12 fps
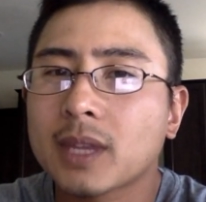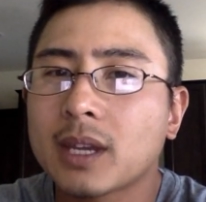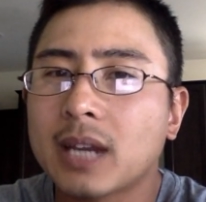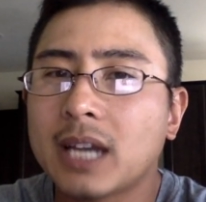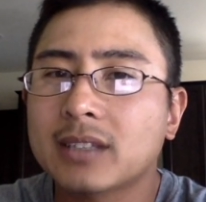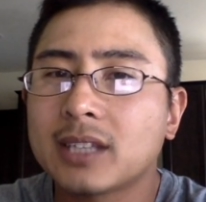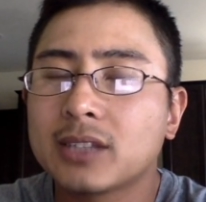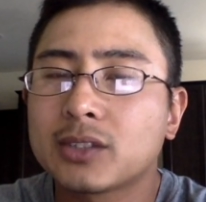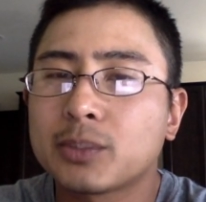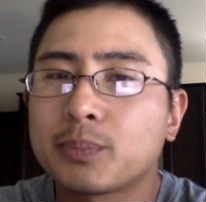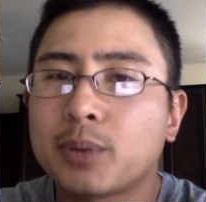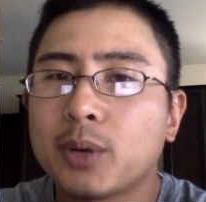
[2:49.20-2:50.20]
I tend to
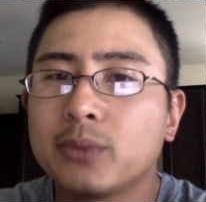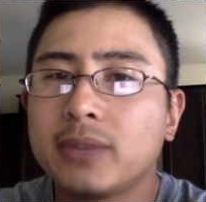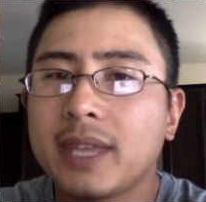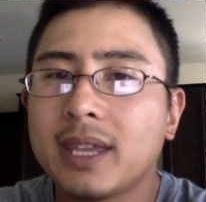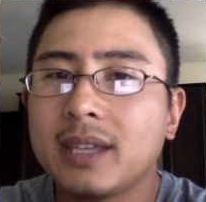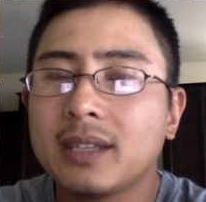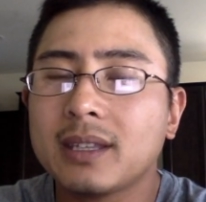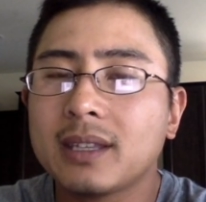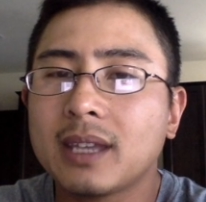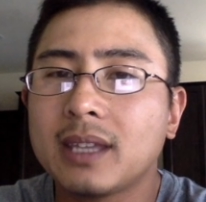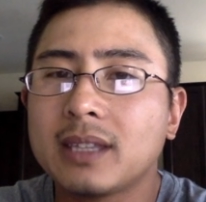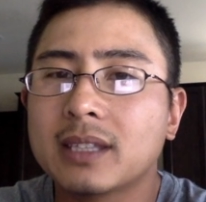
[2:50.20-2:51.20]
pronate
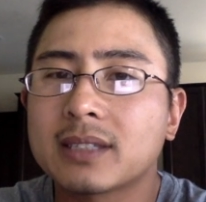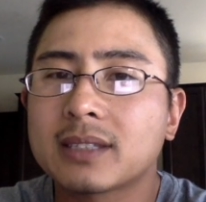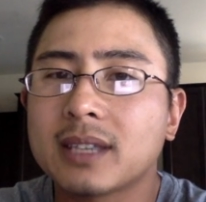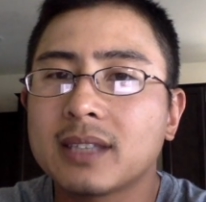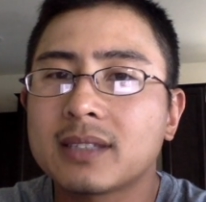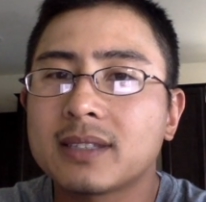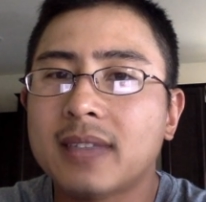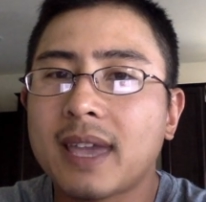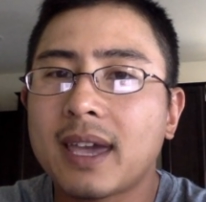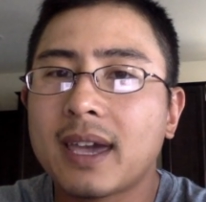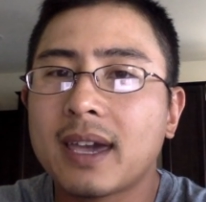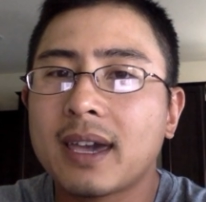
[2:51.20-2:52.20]
in the sense
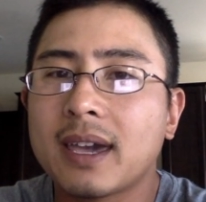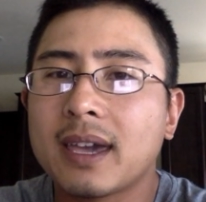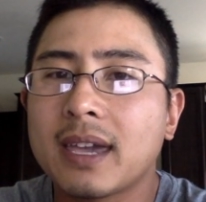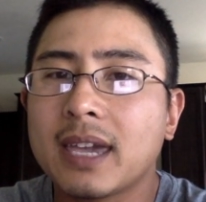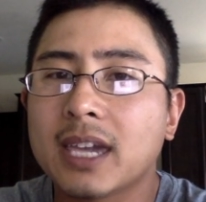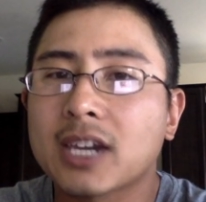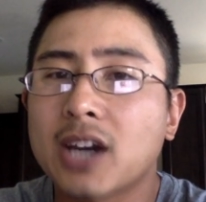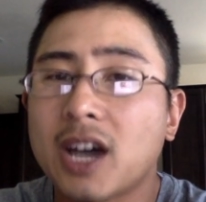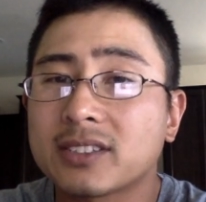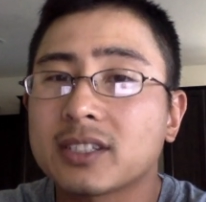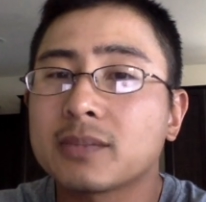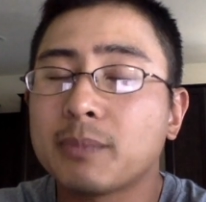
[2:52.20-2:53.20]
that it
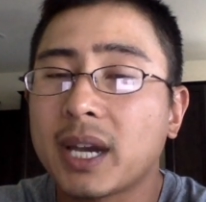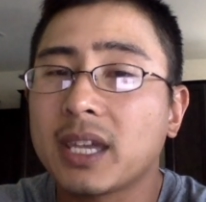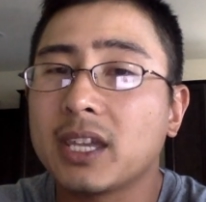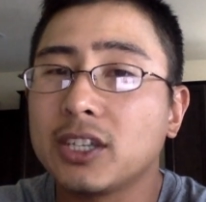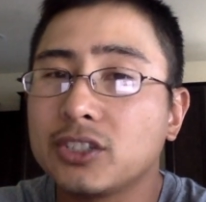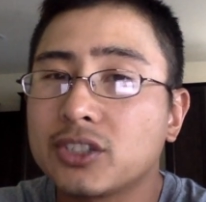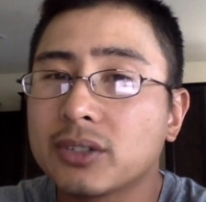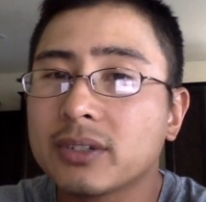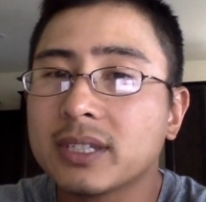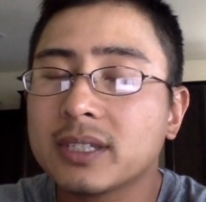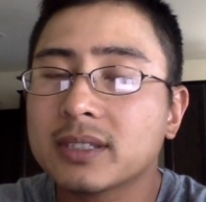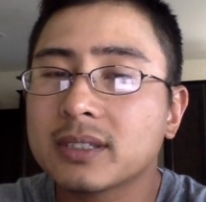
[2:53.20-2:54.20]
causes my
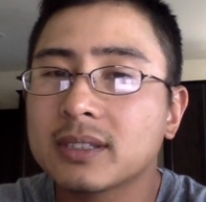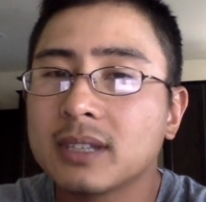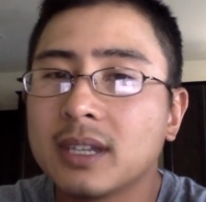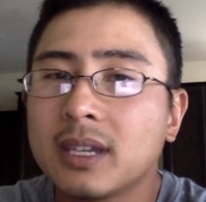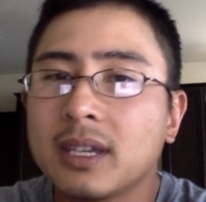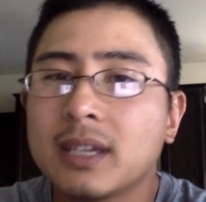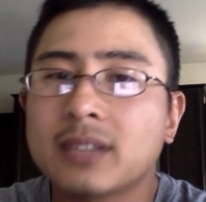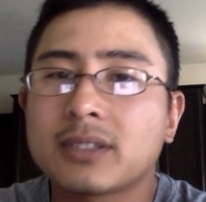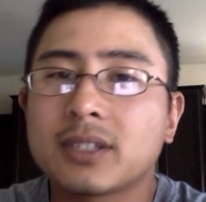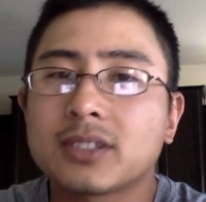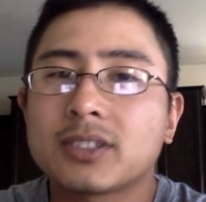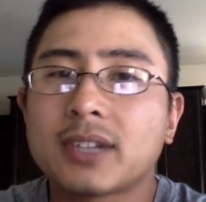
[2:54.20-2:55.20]
injuries,
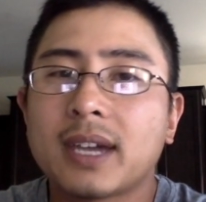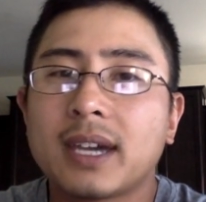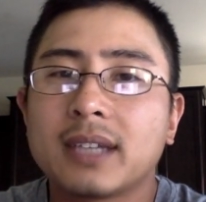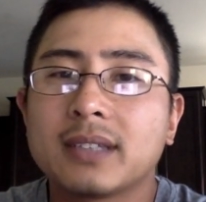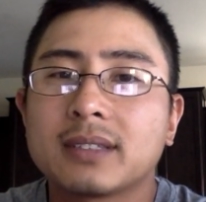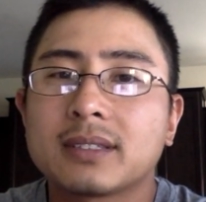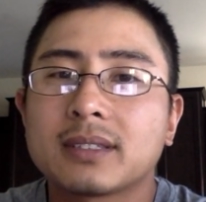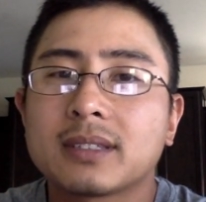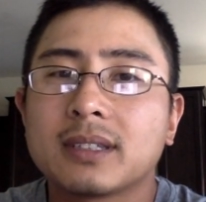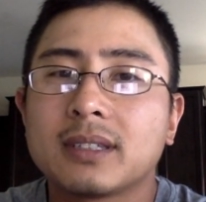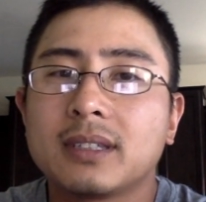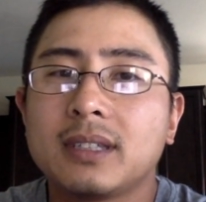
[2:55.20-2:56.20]
such as
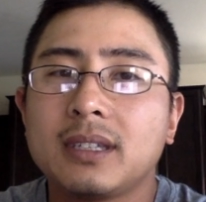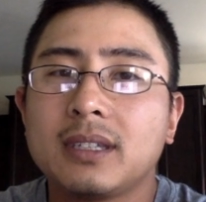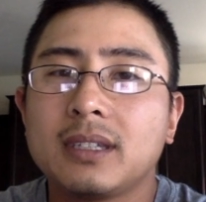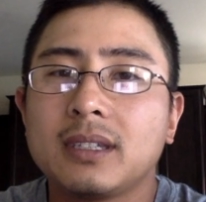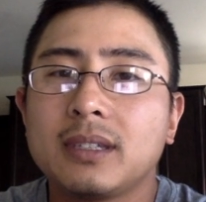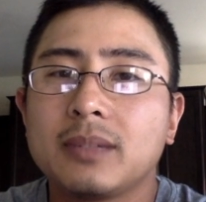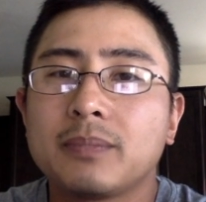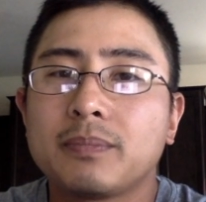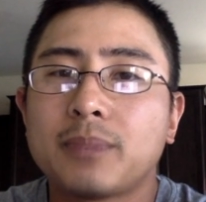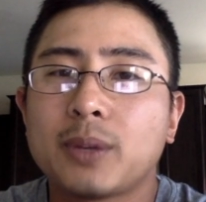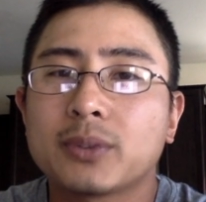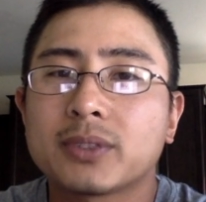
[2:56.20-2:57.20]
the
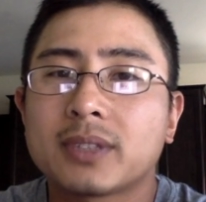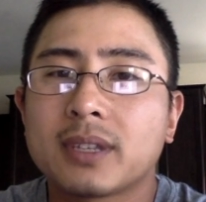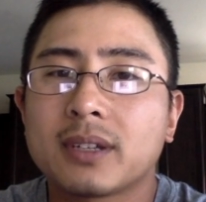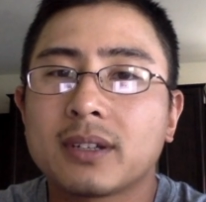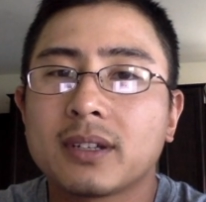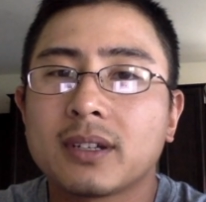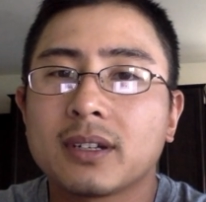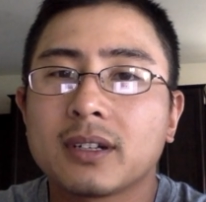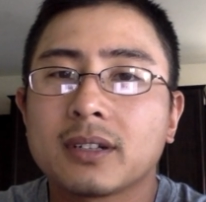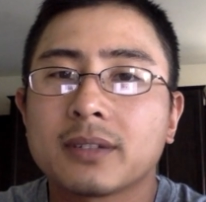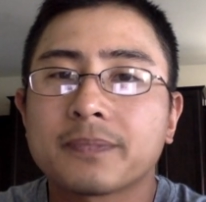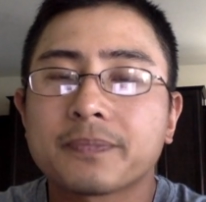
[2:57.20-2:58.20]

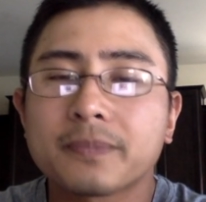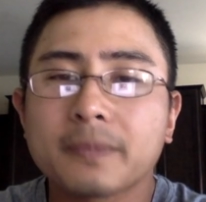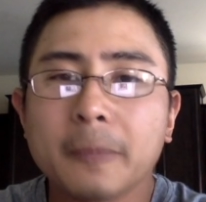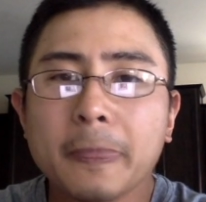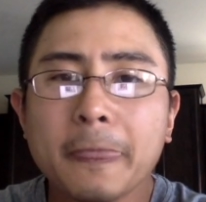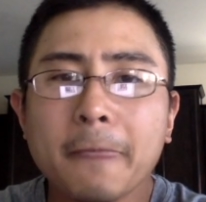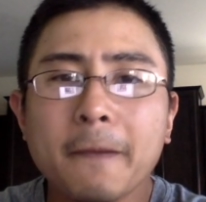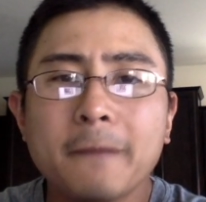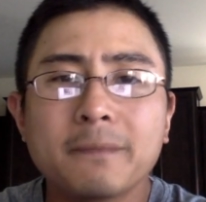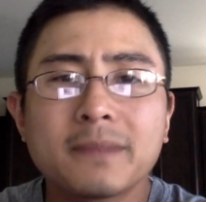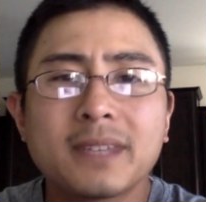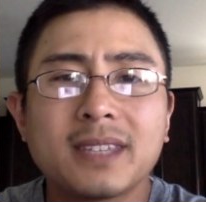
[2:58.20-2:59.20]
posterior
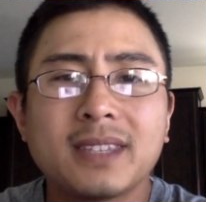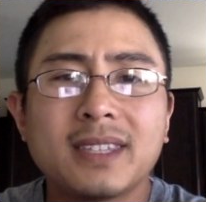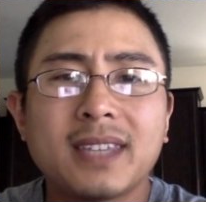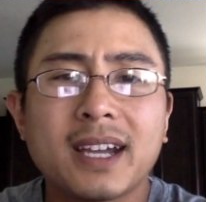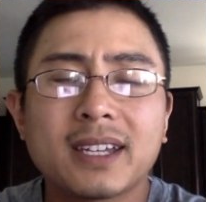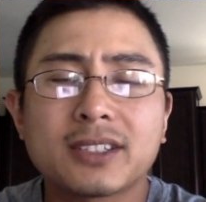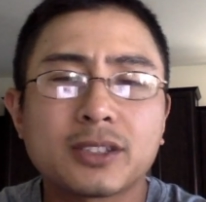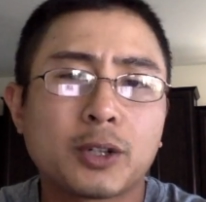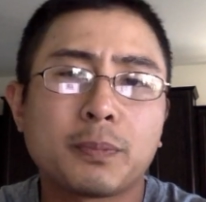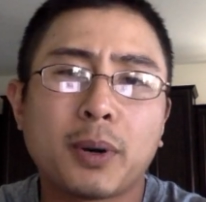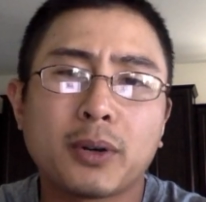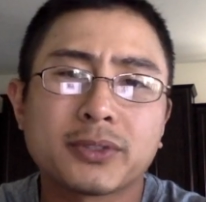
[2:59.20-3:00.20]
tendonitis or
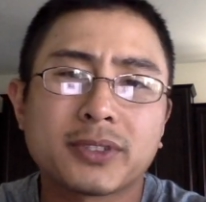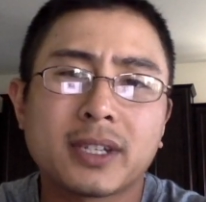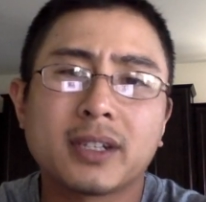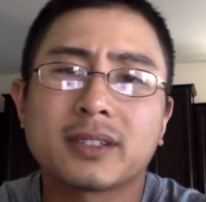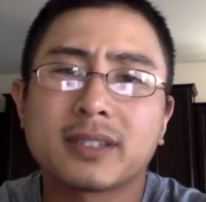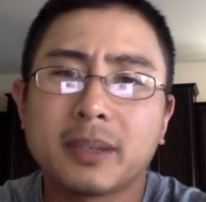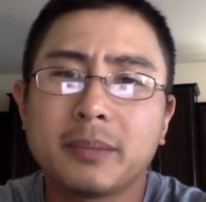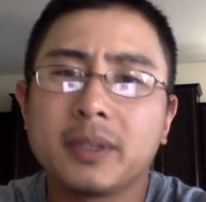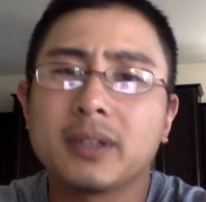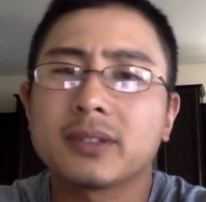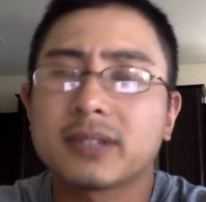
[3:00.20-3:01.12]
posterior tibial